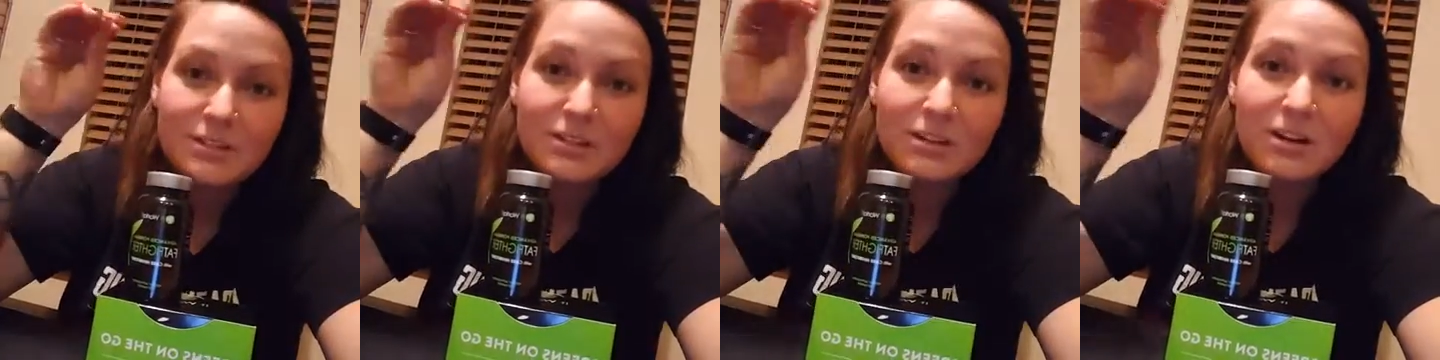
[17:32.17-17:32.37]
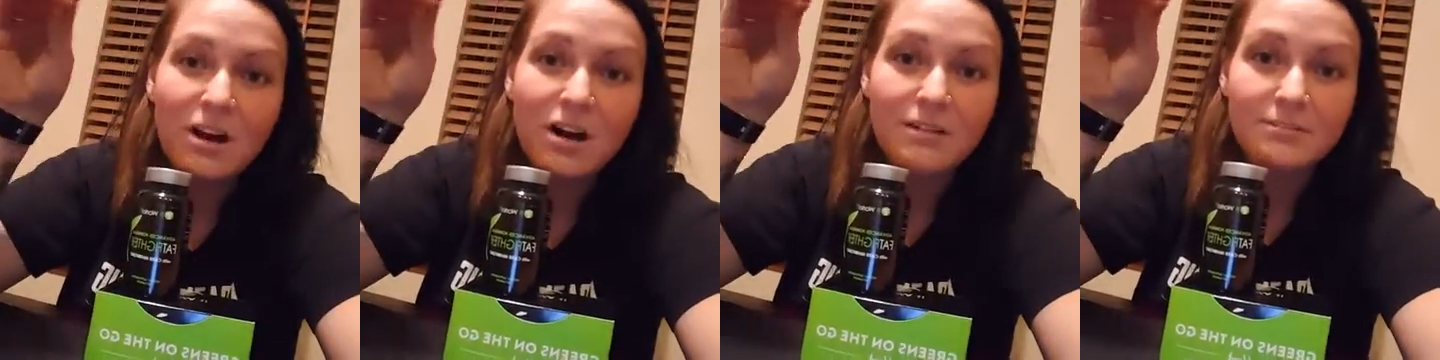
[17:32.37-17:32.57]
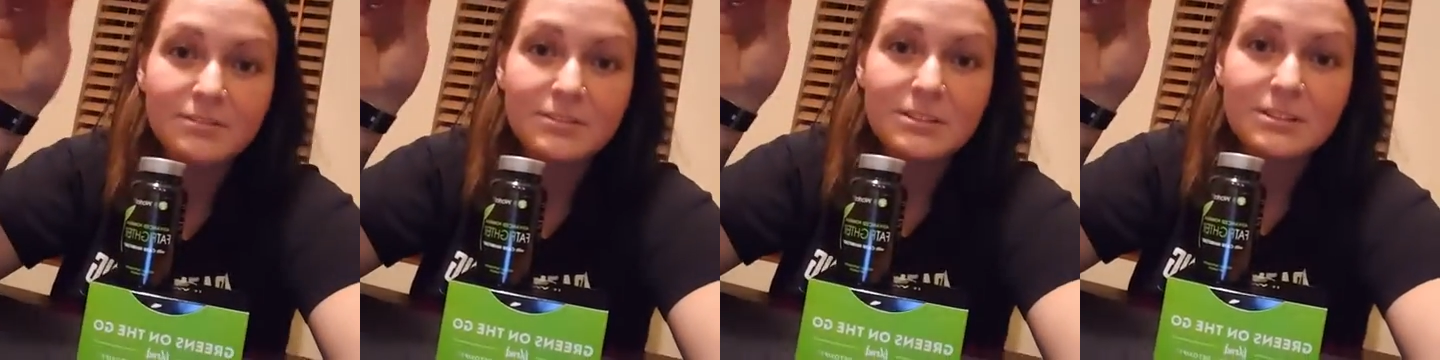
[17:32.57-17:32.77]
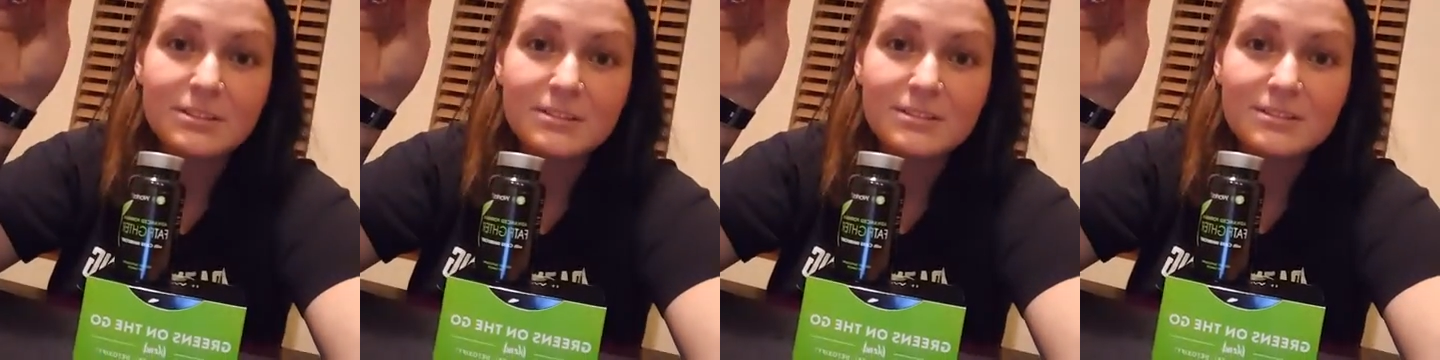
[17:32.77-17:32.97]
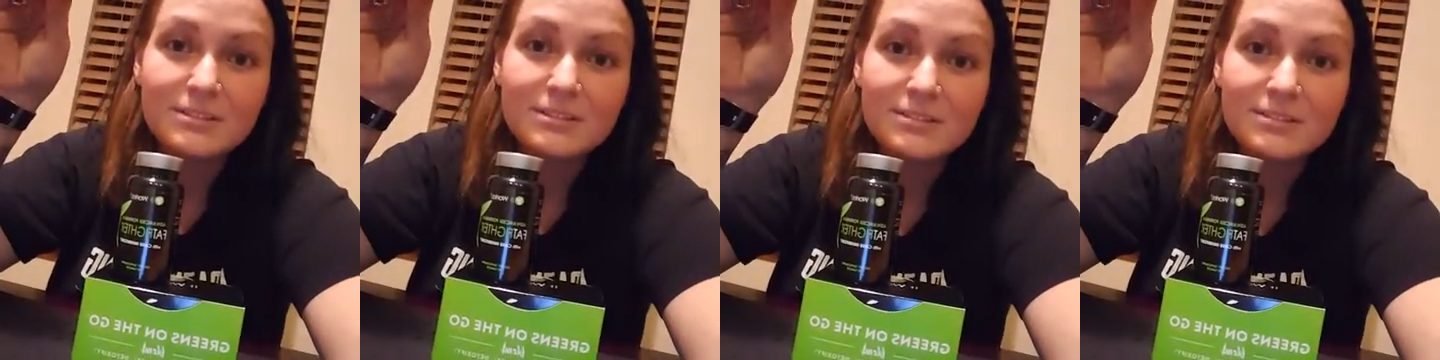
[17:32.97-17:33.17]
offer,
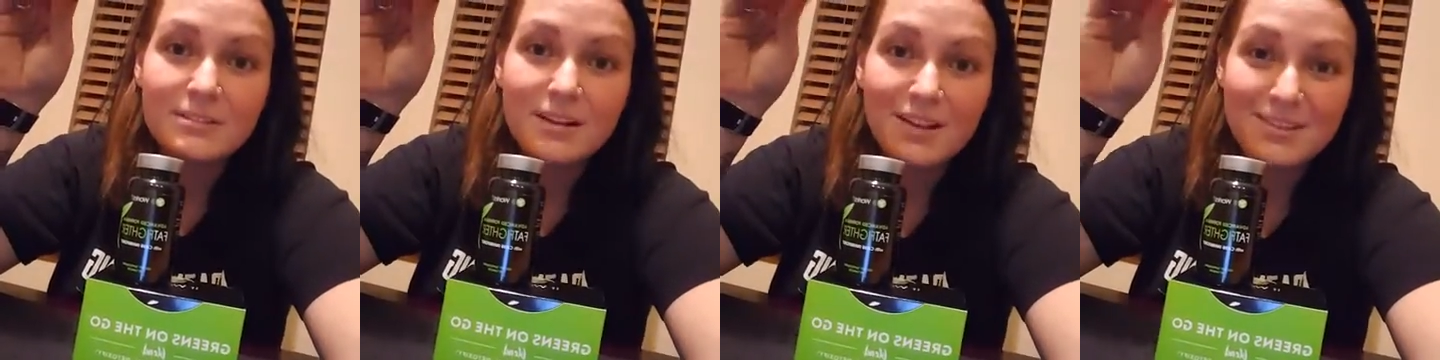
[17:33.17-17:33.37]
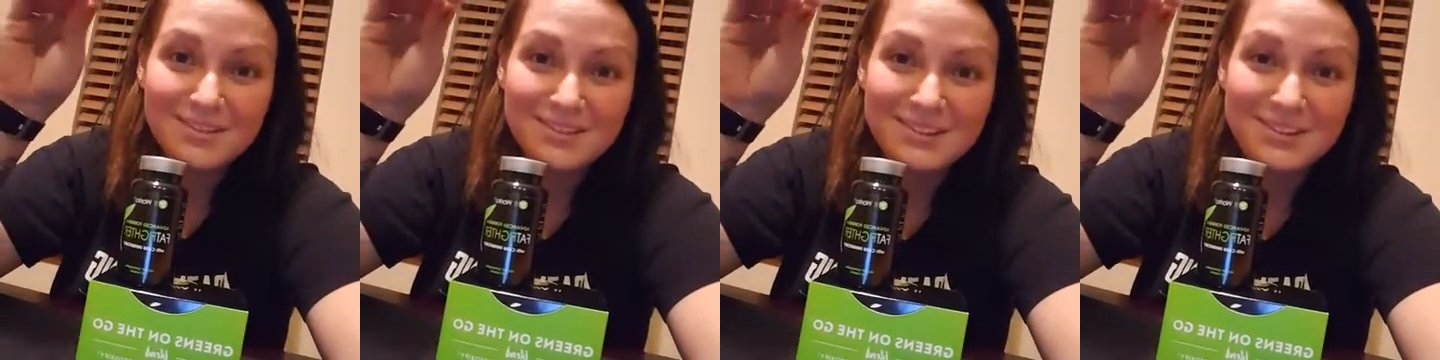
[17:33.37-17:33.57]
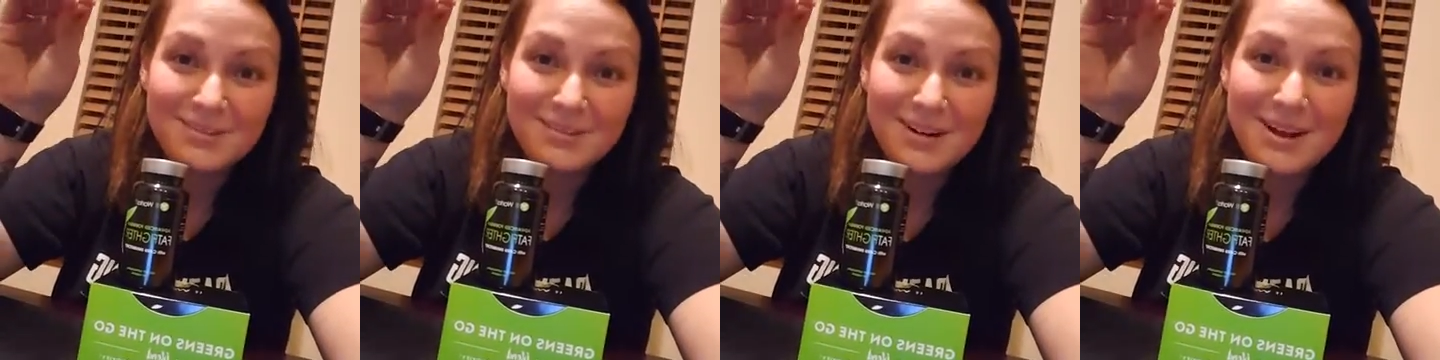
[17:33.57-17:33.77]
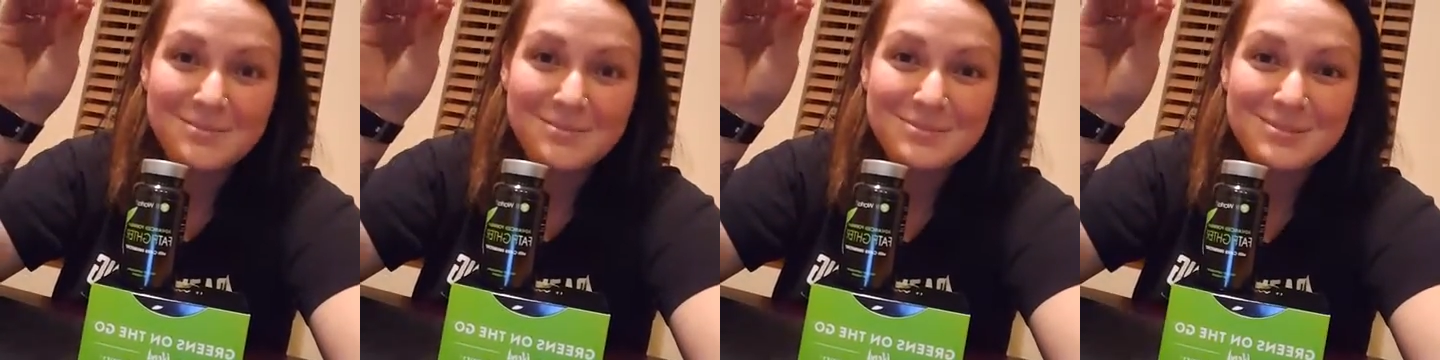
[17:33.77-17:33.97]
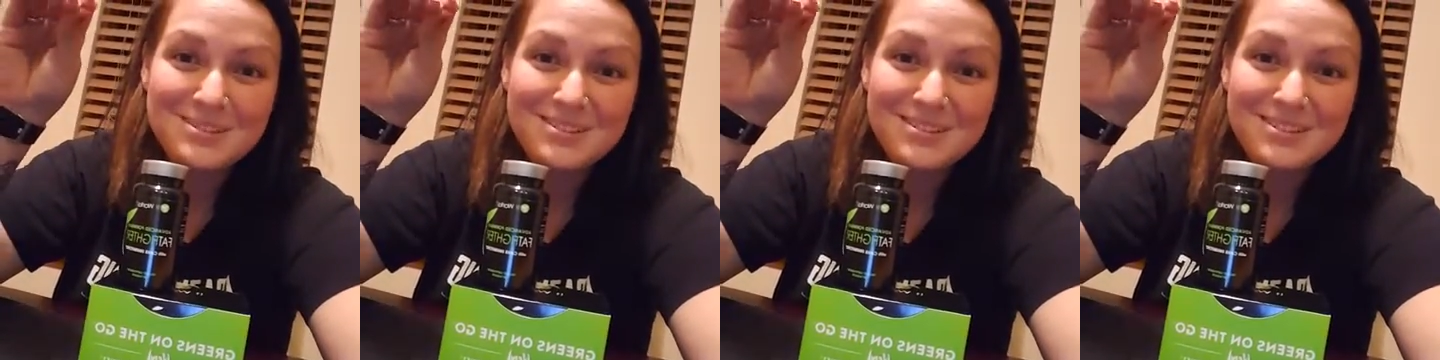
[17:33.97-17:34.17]
other than the
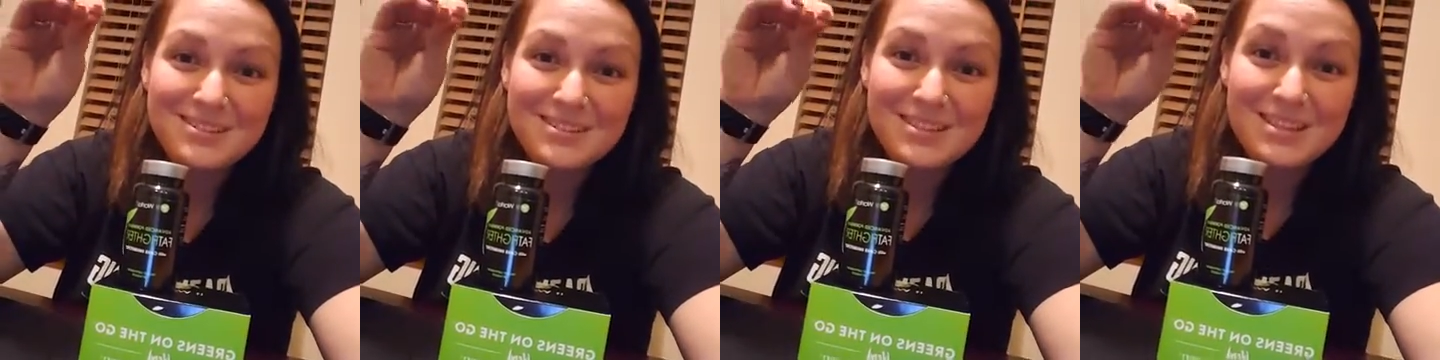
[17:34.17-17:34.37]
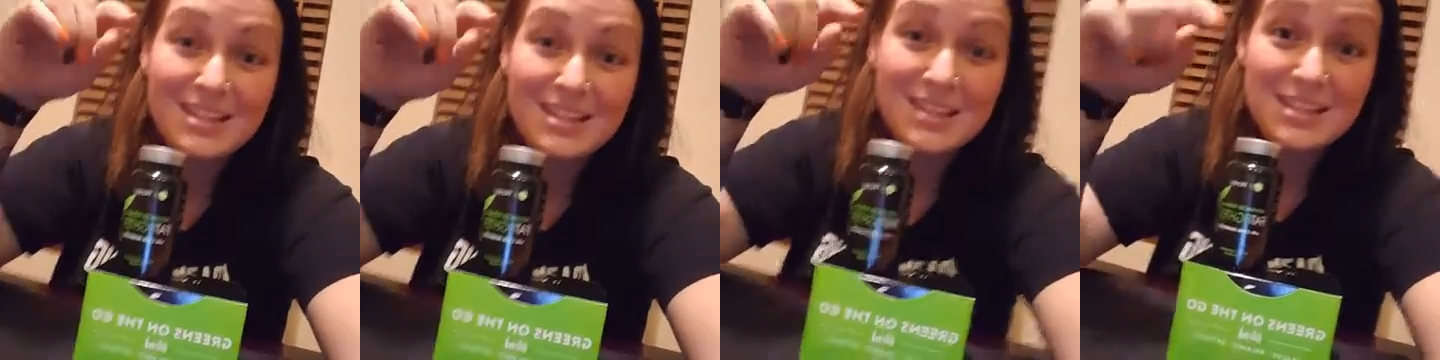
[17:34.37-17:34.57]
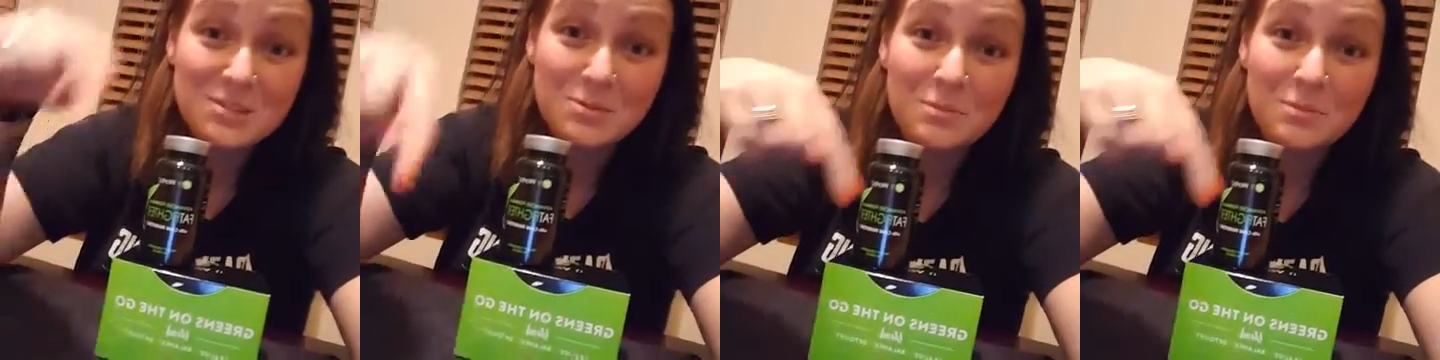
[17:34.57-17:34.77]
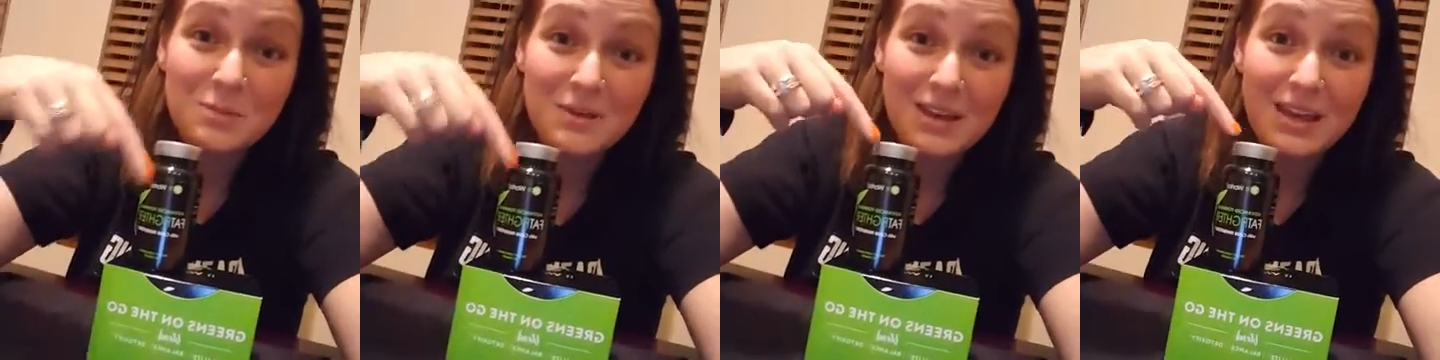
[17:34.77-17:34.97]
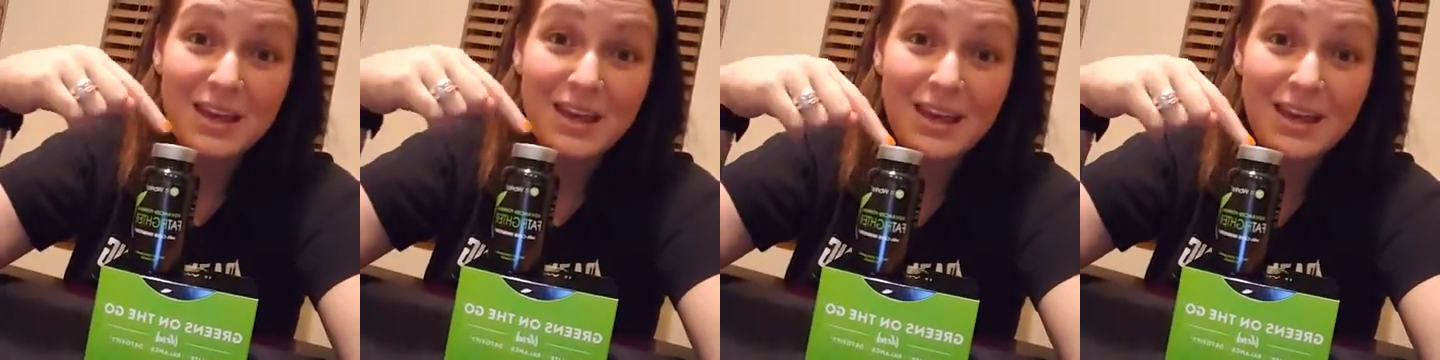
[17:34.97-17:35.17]
wraps, this would
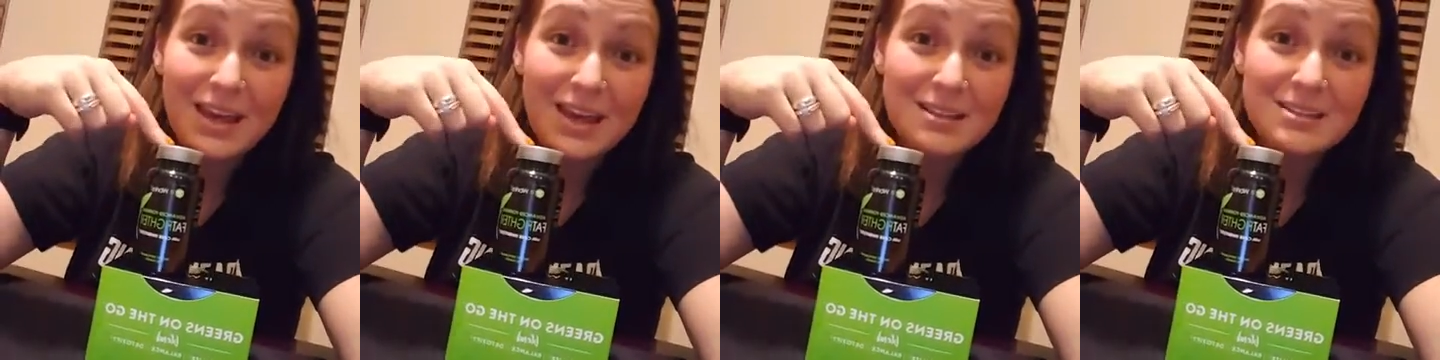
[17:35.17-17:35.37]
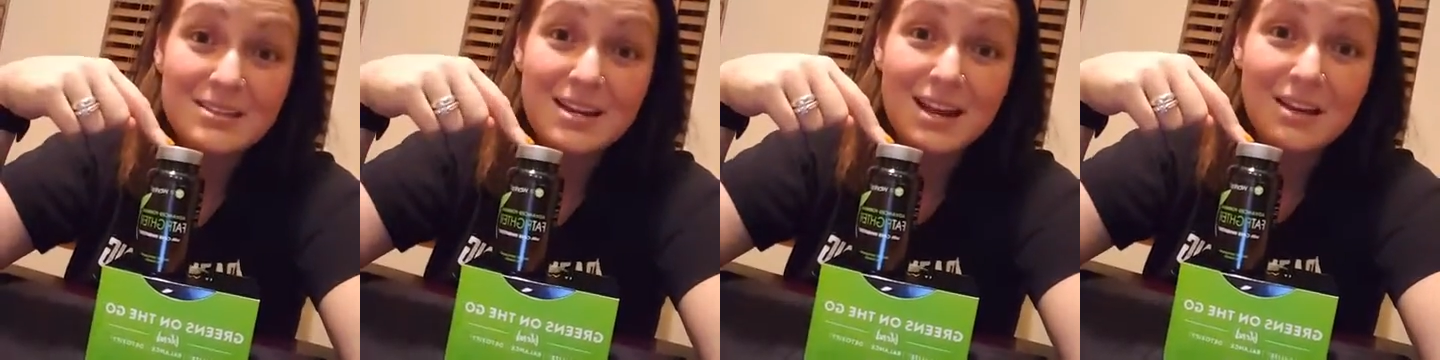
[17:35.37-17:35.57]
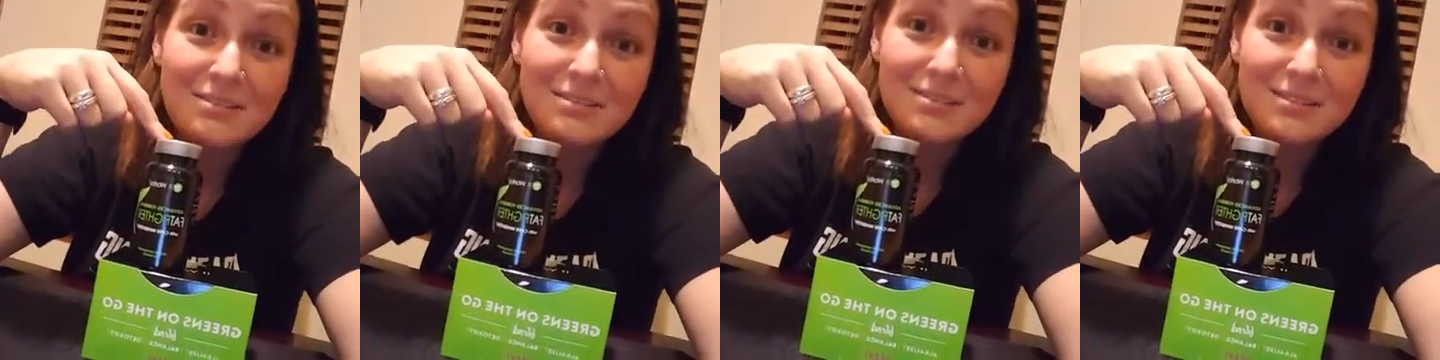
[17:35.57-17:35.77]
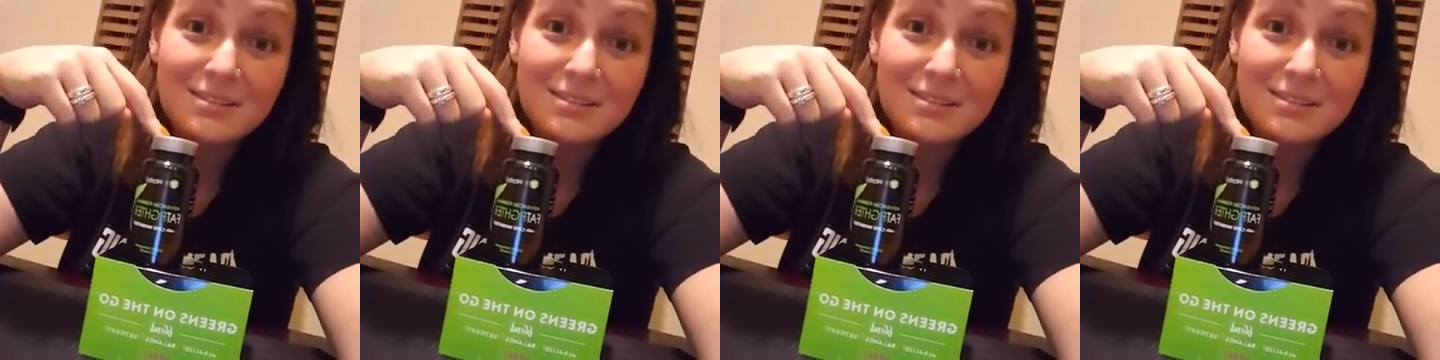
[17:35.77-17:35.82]
be it, hands down.